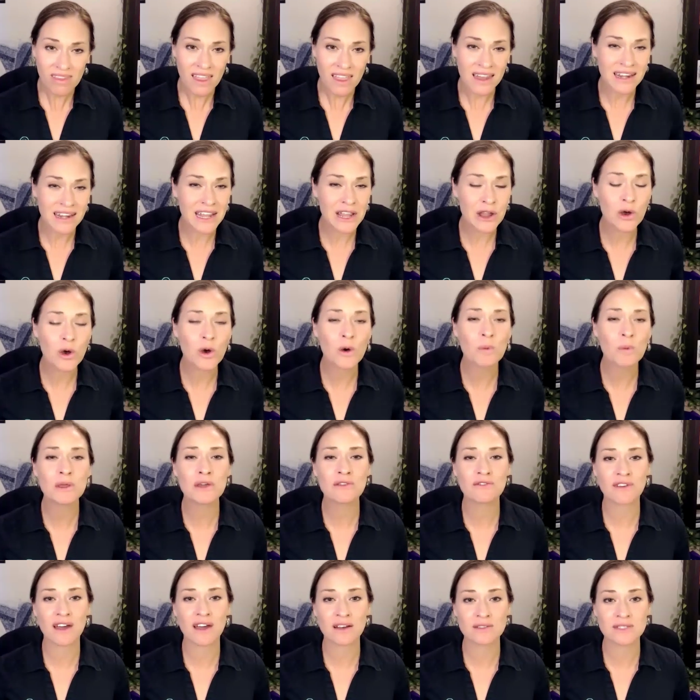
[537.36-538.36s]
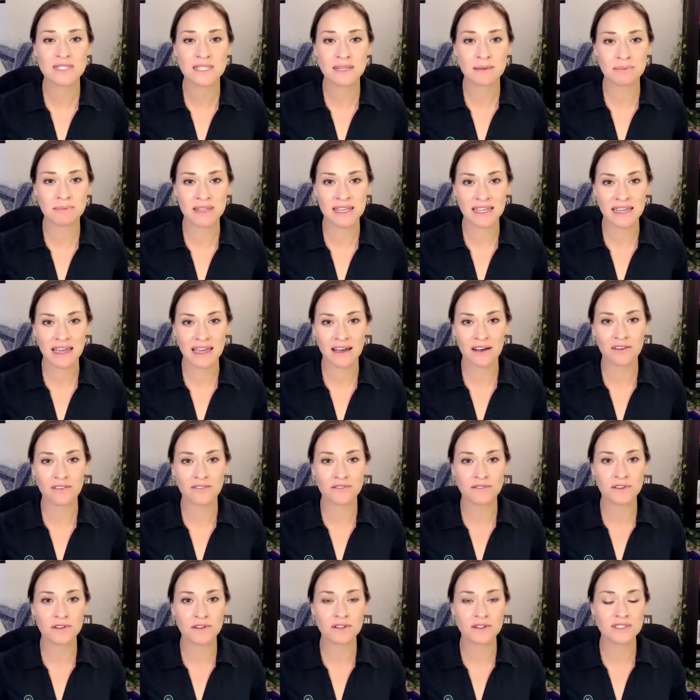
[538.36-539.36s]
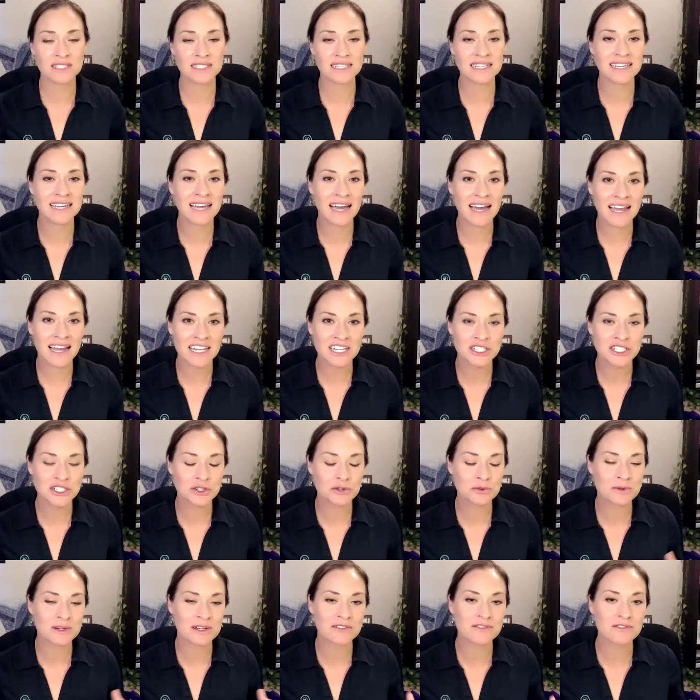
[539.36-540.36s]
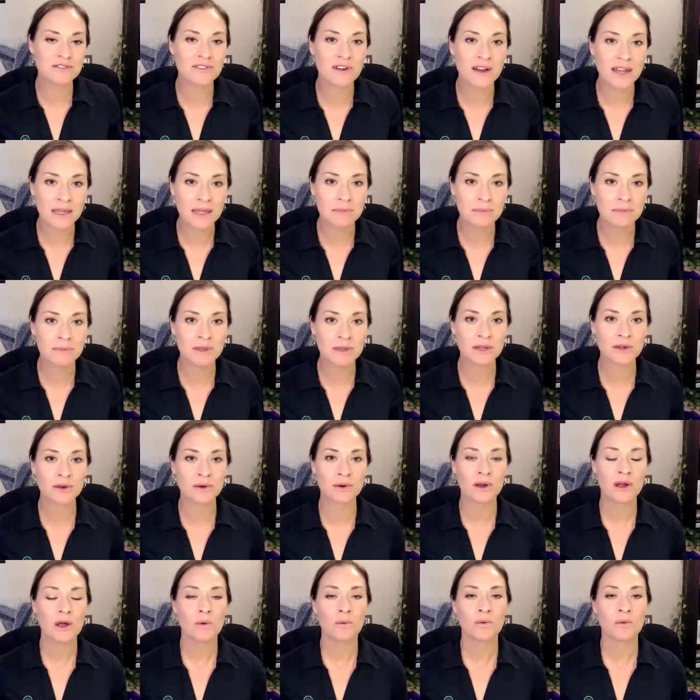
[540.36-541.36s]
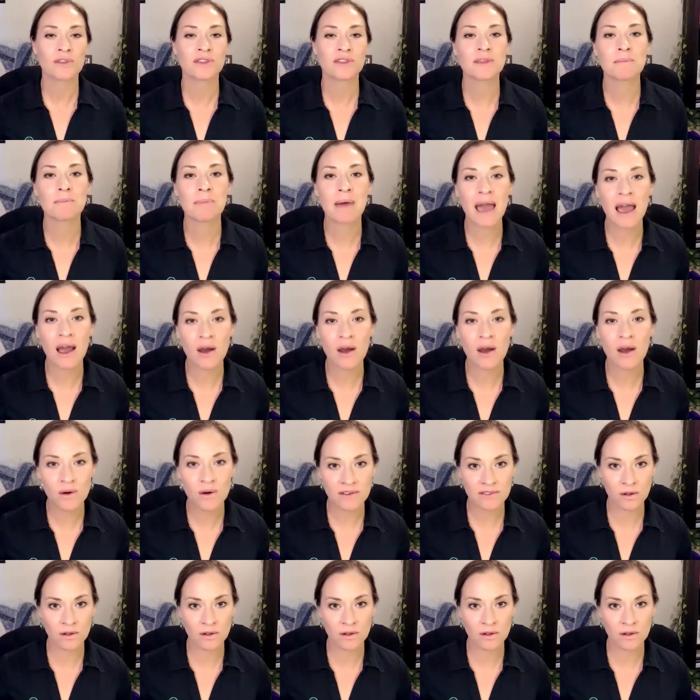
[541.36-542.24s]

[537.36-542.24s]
And I hope you found something helpful to guide you, reframe you with the power of